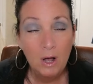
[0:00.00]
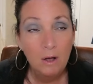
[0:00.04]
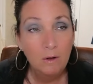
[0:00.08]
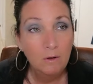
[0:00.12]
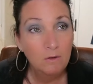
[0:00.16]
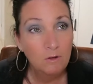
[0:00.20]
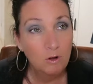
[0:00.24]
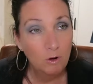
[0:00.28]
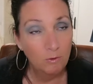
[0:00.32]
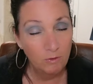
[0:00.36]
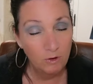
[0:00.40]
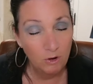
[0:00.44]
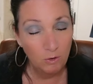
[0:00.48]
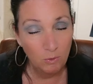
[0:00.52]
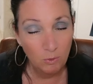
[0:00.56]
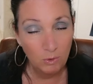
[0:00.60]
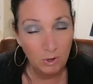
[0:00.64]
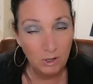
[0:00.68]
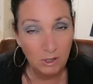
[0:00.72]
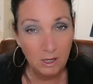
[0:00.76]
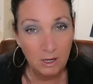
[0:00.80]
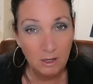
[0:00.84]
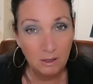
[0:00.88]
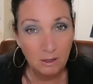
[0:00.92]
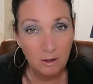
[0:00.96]
So if you're
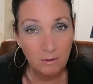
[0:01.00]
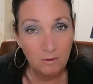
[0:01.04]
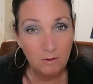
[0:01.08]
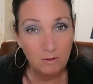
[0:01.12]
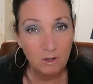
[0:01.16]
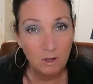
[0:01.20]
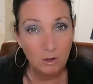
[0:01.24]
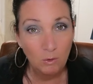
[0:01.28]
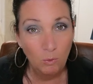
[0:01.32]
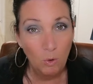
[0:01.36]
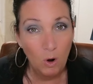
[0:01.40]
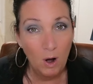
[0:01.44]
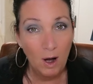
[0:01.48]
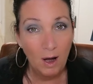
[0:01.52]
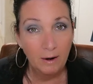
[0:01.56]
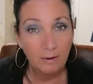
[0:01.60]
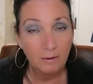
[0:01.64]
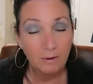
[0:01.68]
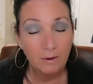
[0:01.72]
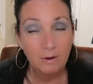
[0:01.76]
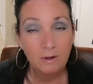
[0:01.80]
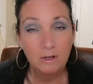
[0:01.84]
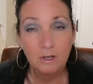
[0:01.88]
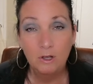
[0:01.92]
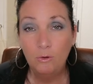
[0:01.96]
really close to the
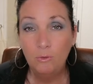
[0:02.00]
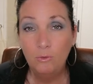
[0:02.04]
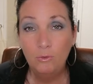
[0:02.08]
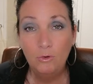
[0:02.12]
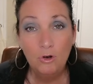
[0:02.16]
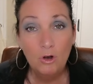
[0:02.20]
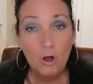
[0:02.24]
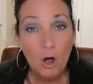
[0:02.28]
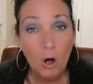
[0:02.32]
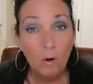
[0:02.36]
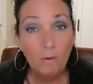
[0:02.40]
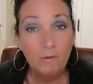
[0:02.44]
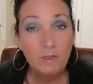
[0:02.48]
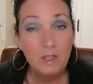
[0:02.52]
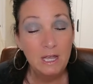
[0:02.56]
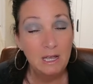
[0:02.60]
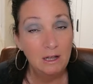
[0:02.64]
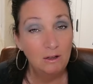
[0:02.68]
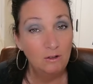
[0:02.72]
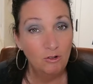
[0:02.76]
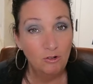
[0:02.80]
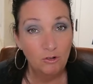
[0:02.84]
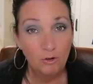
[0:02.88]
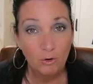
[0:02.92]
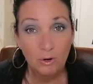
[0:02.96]
water, the
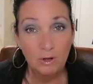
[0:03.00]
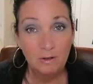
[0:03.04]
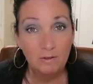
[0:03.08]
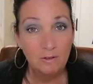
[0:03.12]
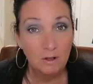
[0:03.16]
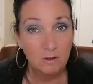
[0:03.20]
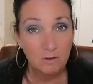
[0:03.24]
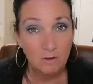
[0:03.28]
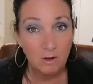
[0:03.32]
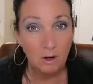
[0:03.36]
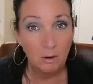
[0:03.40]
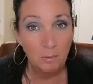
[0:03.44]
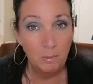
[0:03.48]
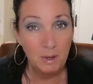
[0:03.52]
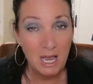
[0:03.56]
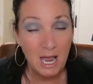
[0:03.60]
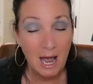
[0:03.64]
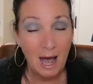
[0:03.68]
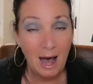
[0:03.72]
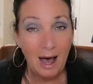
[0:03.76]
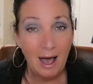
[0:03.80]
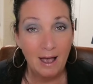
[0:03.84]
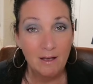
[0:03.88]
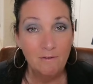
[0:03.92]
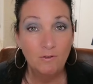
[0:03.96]
insurance is going to be
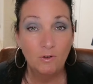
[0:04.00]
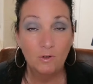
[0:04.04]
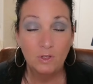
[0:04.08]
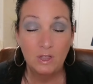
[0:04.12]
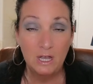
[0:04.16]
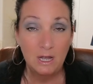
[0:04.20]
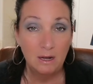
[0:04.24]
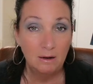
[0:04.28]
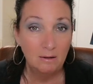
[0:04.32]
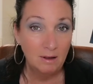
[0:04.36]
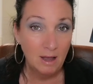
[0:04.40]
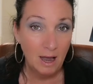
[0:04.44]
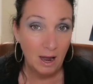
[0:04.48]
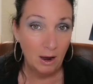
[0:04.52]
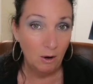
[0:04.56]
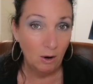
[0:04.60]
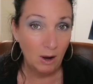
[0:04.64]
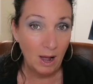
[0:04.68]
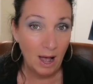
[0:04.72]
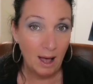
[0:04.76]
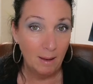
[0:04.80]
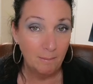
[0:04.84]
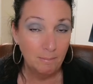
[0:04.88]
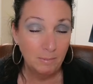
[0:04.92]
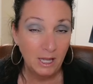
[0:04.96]
high for the entire
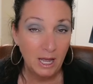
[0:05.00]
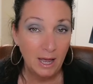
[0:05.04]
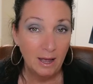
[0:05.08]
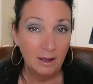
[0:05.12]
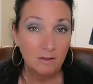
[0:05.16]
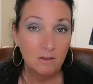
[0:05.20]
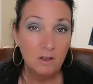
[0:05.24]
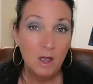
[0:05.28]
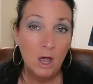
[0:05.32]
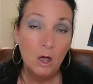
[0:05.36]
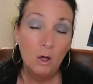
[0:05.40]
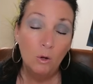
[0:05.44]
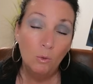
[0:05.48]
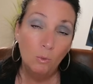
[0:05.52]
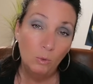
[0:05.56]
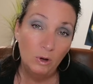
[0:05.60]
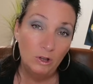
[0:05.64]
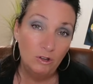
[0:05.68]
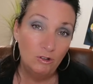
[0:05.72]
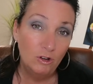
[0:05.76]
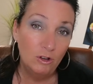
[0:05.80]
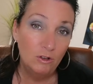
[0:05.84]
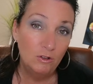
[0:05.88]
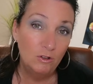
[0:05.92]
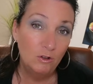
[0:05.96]
complex,
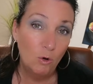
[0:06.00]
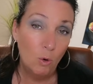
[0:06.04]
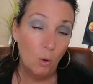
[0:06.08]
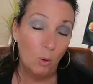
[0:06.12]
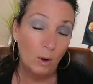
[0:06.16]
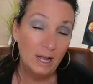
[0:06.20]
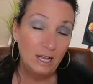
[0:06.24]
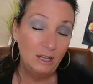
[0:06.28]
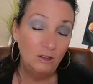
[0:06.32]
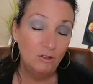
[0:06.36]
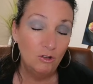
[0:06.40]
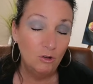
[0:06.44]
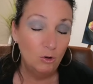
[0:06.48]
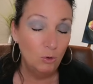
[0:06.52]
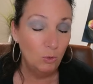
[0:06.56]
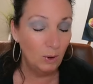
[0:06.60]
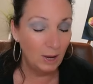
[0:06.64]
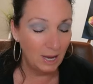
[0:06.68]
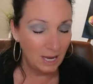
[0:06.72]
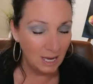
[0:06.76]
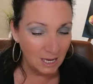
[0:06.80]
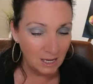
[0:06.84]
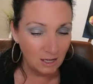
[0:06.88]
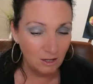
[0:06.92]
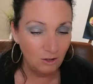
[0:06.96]
which is going to
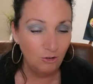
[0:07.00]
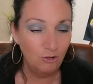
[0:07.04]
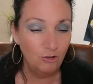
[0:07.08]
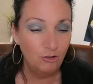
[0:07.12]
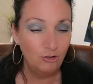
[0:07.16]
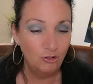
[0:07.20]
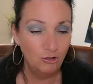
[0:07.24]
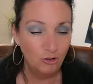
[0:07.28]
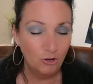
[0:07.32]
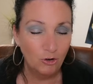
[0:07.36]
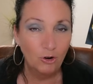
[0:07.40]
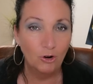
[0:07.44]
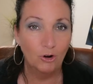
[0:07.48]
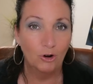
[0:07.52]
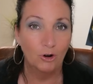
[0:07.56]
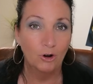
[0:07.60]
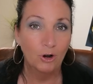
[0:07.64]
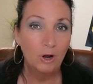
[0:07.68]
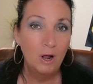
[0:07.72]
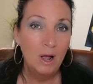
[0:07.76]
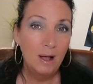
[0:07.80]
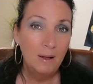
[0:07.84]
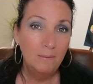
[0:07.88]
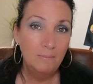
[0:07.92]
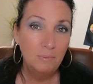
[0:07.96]
ensure
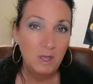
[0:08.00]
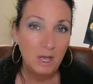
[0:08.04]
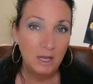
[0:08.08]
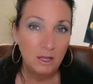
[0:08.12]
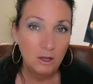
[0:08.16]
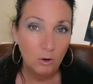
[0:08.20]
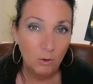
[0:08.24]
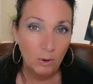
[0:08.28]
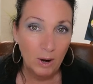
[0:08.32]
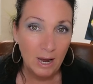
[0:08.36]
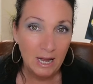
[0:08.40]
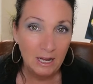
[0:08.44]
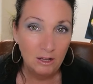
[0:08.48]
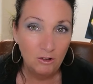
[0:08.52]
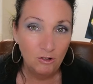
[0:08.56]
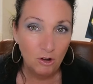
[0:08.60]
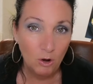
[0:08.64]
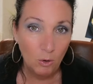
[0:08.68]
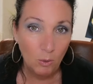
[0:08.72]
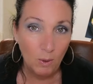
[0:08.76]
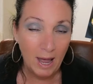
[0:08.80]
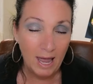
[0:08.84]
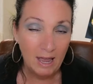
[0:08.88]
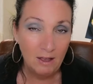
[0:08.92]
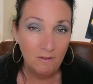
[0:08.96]
that your
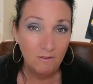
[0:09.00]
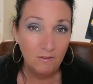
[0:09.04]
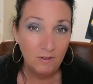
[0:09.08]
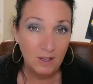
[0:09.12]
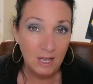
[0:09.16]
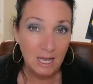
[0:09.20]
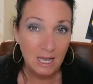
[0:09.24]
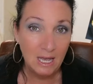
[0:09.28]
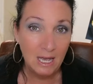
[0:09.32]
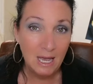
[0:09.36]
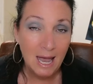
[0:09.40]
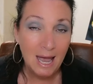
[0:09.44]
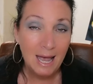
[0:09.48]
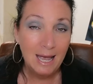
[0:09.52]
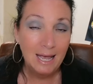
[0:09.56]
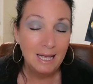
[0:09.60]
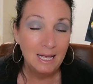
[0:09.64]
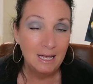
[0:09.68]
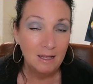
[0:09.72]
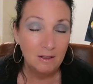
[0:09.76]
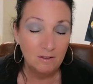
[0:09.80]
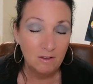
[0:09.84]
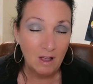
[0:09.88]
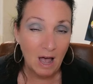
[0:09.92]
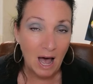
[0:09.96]
HOA fee
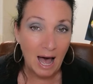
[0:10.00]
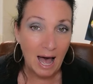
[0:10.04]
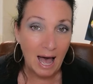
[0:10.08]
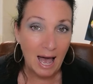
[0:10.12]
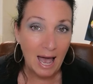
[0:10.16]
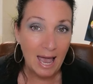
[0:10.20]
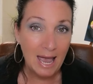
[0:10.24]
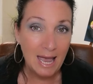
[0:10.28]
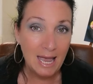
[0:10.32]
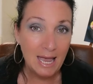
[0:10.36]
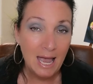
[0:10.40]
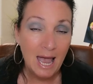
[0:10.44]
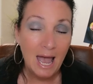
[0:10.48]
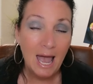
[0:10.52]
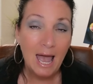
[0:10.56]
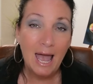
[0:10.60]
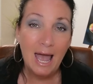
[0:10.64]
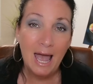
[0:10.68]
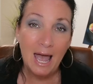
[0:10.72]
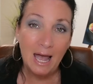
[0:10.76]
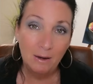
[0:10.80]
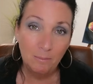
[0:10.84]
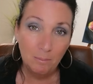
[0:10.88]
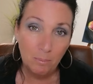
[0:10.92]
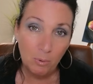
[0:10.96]
is high
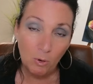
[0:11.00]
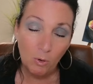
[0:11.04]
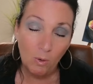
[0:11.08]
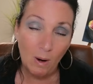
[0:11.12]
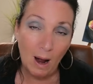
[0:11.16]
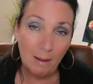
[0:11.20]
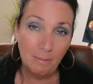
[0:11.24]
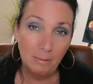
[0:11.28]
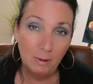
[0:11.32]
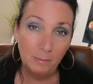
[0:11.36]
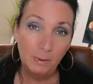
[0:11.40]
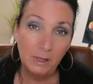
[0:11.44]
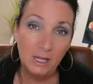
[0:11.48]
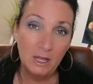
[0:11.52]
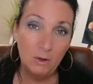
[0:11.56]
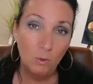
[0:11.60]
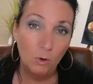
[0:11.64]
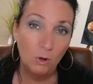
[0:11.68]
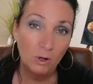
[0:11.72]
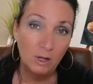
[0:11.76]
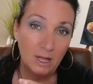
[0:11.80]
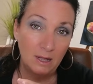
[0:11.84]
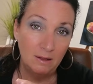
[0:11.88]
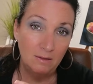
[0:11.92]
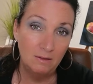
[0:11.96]
and probably
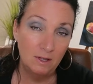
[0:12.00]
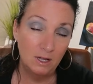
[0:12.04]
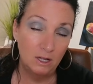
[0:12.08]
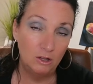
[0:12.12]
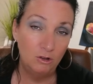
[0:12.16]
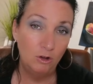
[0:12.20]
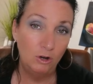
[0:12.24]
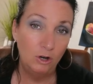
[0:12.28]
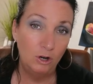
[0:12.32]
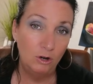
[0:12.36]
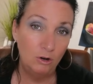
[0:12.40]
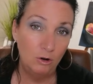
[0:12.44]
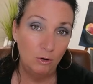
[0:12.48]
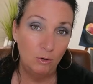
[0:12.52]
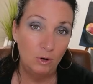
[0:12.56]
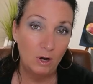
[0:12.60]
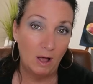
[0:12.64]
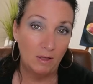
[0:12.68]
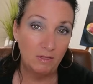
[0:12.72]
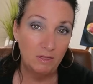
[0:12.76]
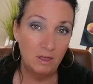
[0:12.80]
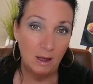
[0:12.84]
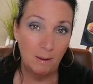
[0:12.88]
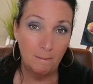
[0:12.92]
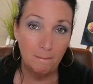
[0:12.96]
will continue to do
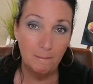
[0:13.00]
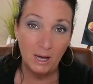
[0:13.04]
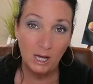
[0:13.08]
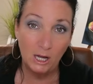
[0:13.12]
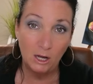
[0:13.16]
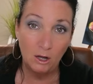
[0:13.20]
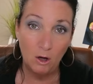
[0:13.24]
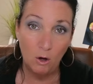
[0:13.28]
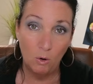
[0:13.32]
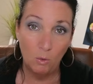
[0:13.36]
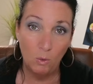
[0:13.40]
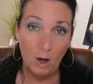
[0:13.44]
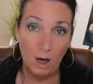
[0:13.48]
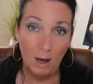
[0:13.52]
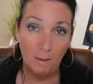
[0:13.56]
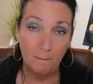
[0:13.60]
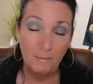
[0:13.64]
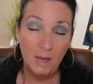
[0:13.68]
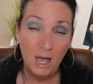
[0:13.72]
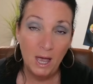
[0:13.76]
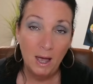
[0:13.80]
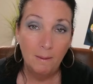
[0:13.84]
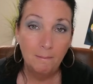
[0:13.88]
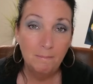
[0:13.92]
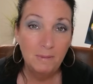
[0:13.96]
nothing but go up,
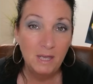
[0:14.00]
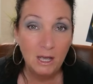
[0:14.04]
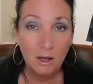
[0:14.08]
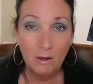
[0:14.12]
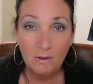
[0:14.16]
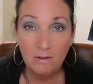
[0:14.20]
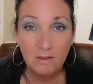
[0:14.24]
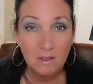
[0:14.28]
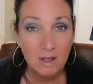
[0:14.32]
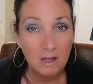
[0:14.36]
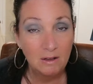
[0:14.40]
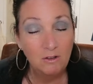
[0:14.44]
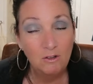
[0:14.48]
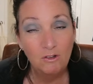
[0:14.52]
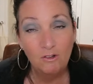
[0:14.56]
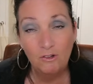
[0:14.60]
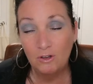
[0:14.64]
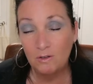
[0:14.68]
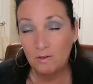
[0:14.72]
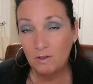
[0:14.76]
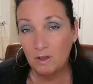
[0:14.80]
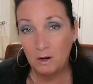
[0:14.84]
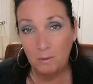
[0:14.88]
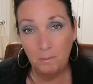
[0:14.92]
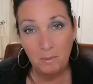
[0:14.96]
because that's
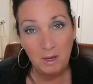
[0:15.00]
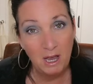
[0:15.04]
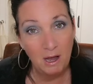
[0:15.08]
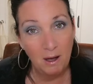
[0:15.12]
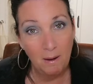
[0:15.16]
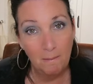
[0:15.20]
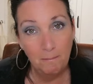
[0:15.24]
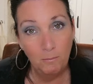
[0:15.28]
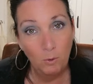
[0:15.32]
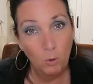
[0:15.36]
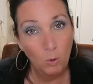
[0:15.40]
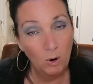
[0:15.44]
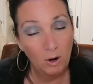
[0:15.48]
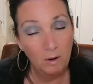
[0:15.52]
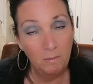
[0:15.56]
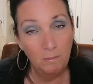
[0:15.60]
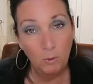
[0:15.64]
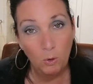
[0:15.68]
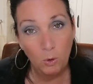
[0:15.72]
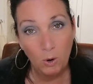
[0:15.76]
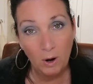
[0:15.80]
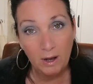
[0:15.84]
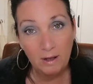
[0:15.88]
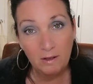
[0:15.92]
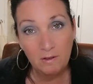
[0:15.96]
just going to become more and
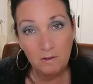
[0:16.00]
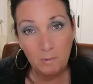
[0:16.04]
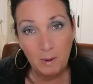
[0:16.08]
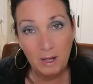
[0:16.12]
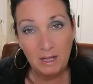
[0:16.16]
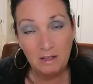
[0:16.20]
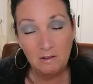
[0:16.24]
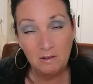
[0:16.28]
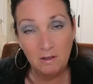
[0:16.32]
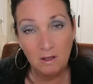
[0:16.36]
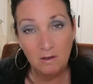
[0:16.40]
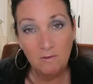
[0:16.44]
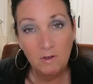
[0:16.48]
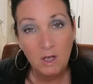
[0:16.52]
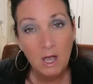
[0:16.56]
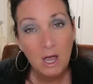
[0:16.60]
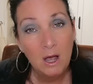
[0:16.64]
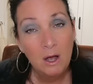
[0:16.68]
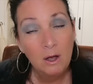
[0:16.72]
more expensive.